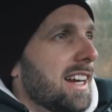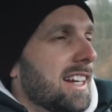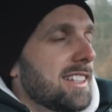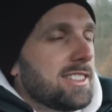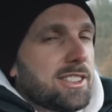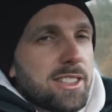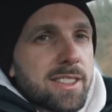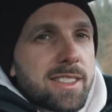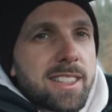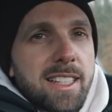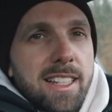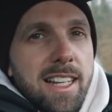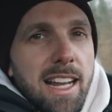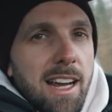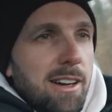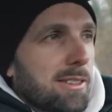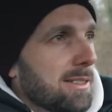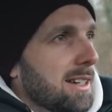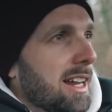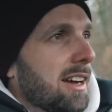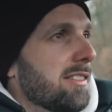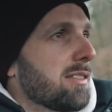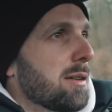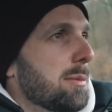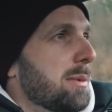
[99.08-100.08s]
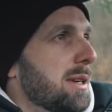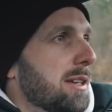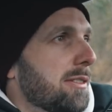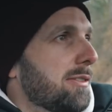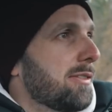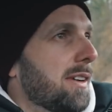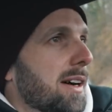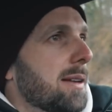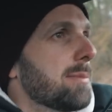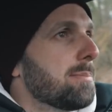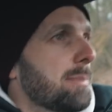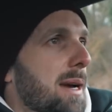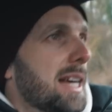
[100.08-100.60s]
just get out and have a bit of
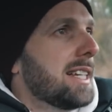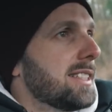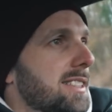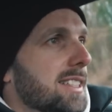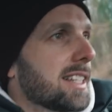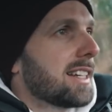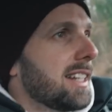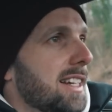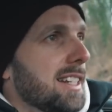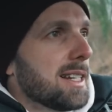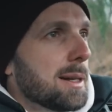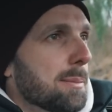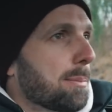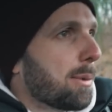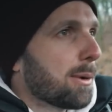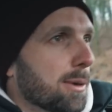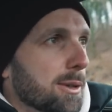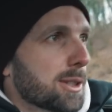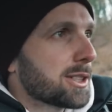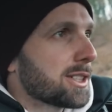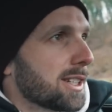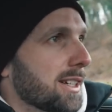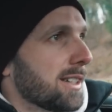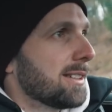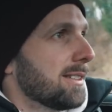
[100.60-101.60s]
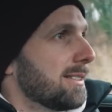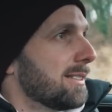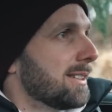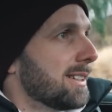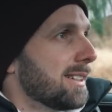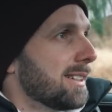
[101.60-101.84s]
fun basically in a Porsche,